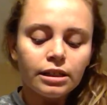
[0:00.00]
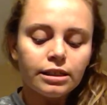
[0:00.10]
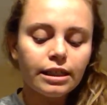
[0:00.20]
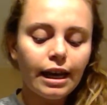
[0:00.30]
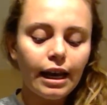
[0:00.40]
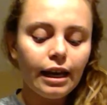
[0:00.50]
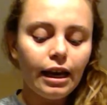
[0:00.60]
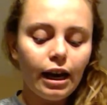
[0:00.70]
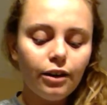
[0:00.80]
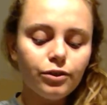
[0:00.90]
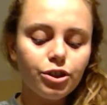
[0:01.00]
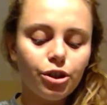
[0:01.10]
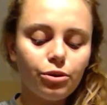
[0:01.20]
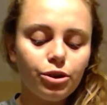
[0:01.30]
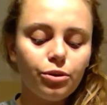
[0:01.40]
Today, I've
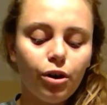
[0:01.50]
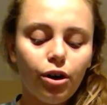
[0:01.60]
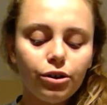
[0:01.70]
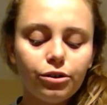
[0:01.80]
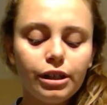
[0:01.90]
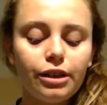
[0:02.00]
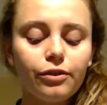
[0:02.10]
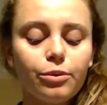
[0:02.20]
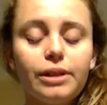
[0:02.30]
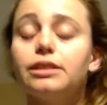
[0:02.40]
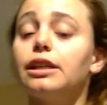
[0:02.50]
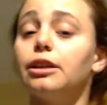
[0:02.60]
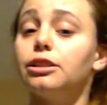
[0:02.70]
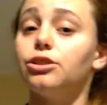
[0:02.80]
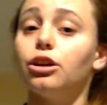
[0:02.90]
shown you all 3 different ways to
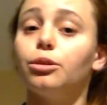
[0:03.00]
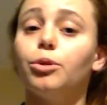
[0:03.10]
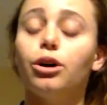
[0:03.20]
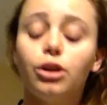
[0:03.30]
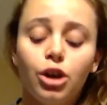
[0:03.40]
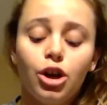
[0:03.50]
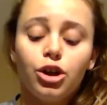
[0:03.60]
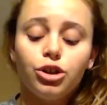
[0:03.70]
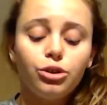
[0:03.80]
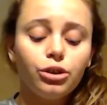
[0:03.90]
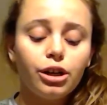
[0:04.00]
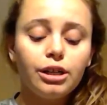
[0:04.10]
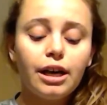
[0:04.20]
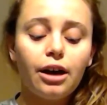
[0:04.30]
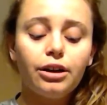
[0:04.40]
kick a soccer ball. You
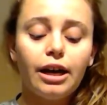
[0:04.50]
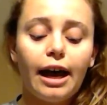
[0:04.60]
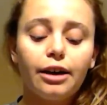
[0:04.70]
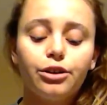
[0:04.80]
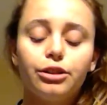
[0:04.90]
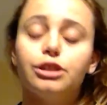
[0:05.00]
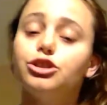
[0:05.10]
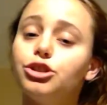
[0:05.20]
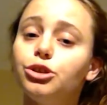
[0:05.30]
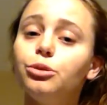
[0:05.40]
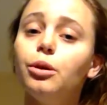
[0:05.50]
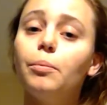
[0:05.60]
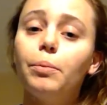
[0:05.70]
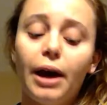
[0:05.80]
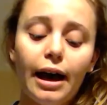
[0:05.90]
learned how to accurately shoot,
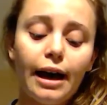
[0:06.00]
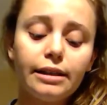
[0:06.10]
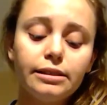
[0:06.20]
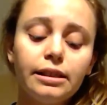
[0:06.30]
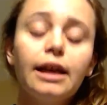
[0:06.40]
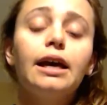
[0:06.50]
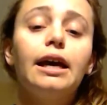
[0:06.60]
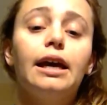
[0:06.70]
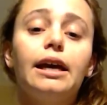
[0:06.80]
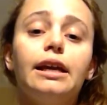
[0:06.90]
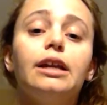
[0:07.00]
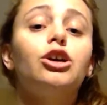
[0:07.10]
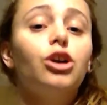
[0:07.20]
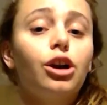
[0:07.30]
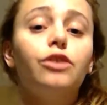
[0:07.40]
pass, and
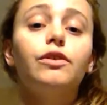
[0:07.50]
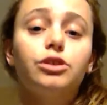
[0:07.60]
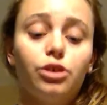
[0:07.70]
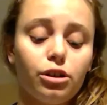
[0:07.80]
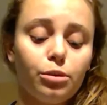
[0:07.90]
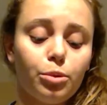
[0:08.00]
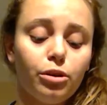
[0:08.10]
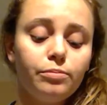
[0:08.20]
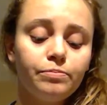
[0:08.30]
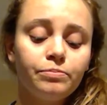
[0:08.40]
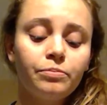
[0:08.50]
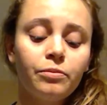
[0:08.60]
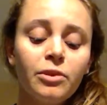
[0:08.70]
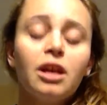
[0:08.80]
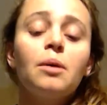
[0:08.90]
curve a soccer ball.
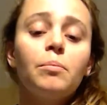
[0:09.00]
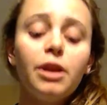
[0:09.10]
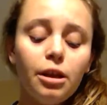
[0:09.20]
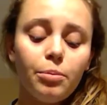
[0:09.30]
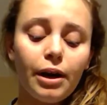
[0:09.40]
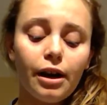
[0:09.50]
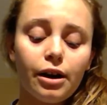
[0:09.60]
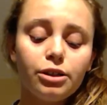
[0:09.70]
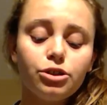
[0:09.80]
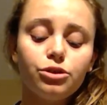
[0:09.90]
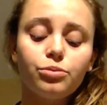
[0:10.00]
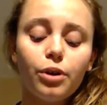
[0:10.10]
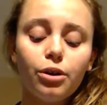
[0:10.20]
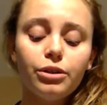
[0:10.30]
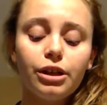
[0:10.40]
Many parents
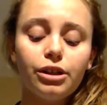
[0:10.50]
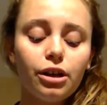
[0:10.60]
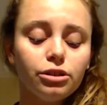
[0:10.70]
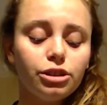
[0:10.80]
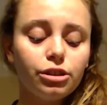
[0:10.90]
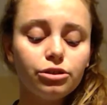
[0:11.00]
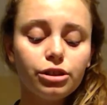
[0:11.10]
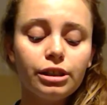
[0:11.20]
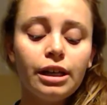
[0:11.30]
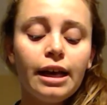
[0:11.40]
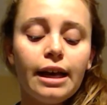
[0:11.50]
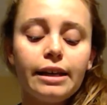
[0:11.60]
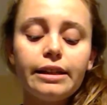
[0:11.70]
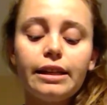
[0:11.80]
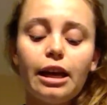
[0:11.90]
throw their young children
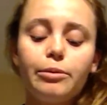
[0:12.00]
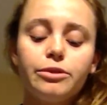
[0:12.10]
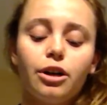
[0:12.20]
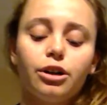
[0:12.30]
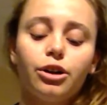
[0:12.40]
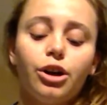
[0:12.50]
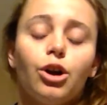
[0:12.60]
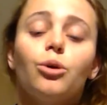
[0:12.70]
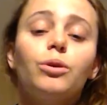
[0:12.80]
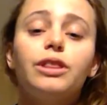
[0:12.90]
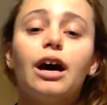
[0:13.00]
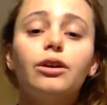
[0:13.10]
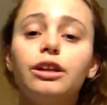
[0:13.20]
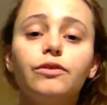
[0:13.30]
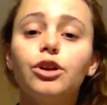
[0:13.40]
into the game of soccer
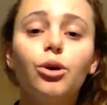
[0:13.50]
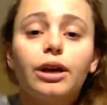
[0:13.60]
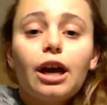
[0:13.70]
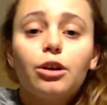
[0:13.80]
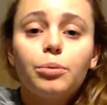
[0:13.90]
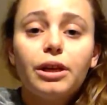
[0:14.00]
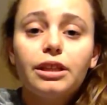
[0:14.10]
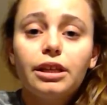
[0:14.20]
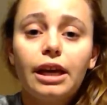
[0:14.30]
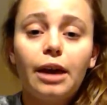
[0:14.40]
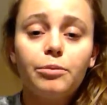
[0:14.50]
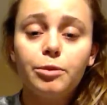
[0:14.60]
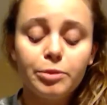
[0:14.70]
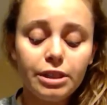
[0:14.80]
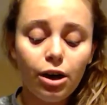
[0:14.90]
without even knowing how to play the game
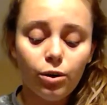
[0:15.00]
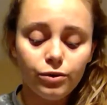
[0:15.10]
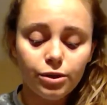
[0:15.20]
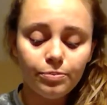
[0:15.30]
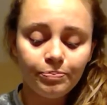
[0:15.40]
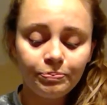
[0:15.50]
themselves.